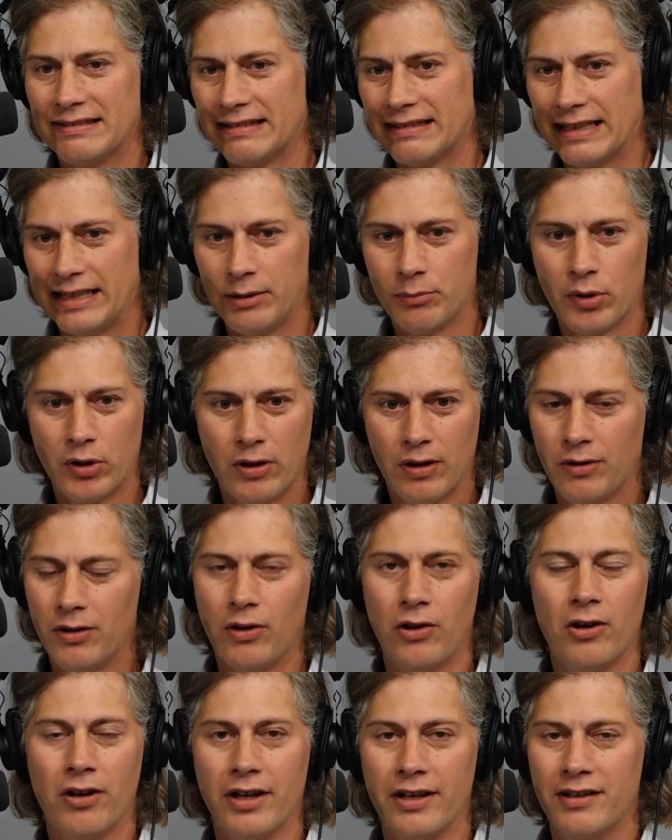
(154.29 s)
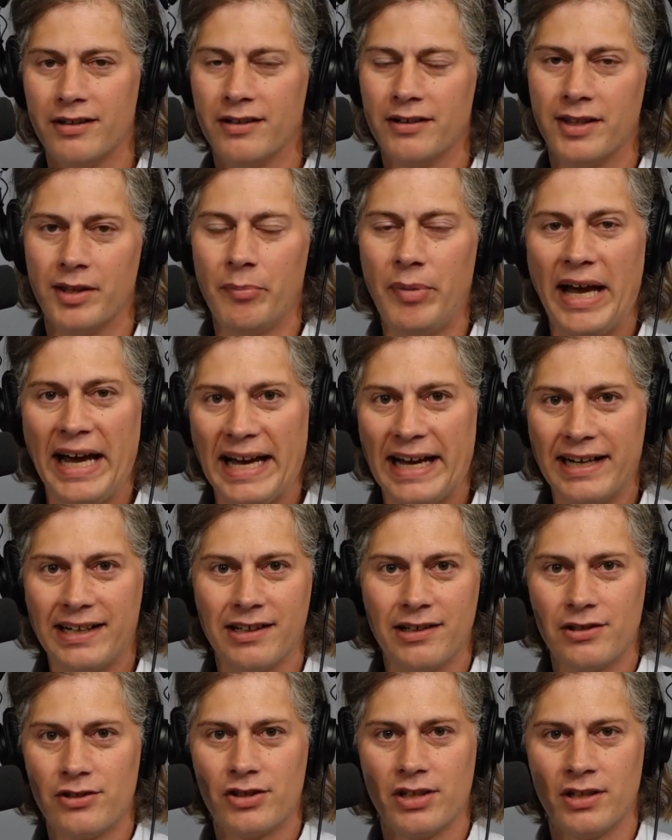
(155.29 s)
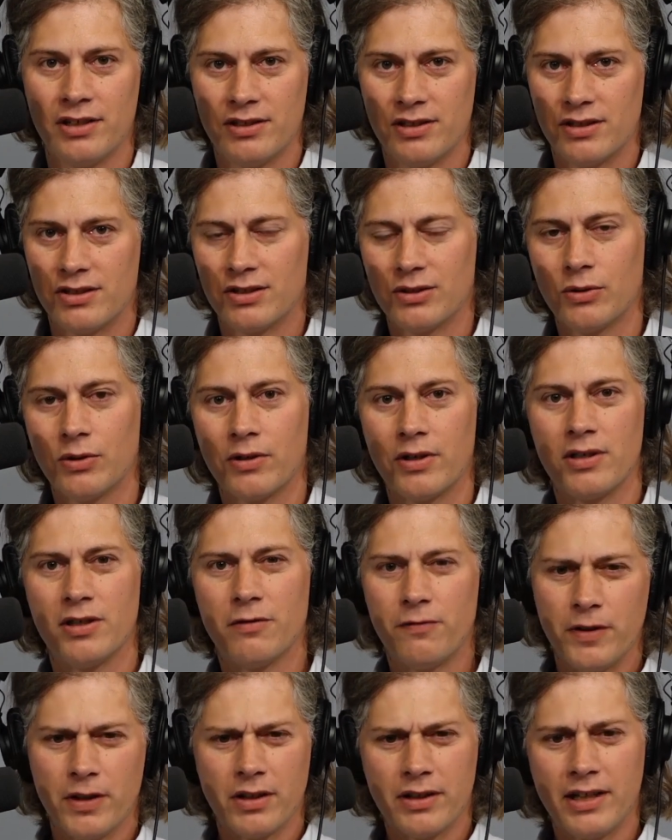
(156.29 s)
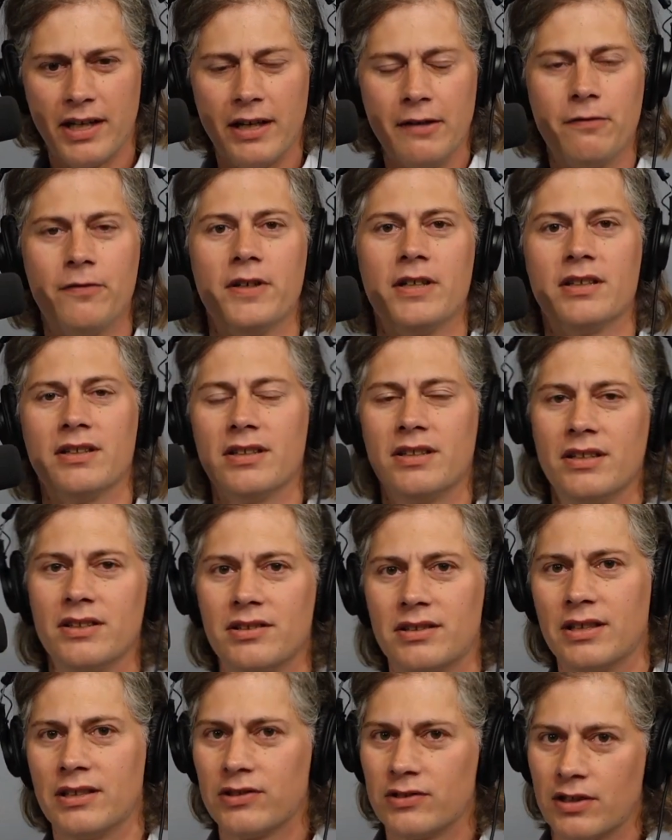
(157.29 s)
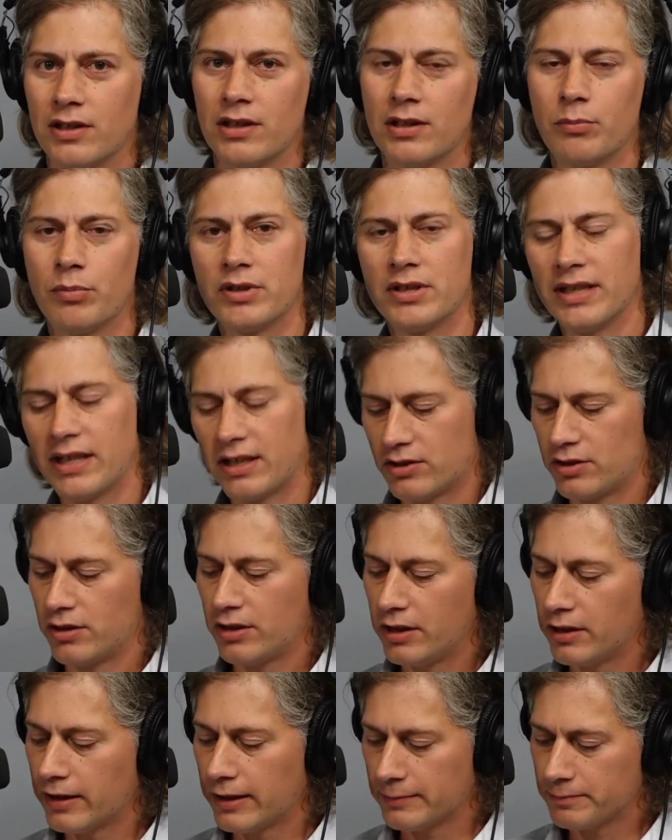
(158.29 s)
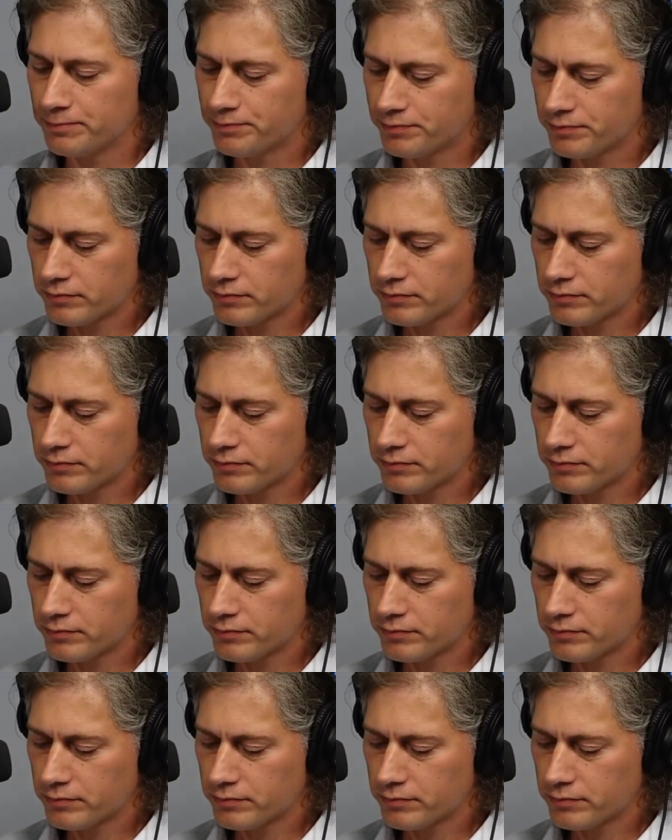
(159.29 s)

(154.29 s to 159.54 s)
label on the package in the store, and you feel confident that these things are going to protect your hearing.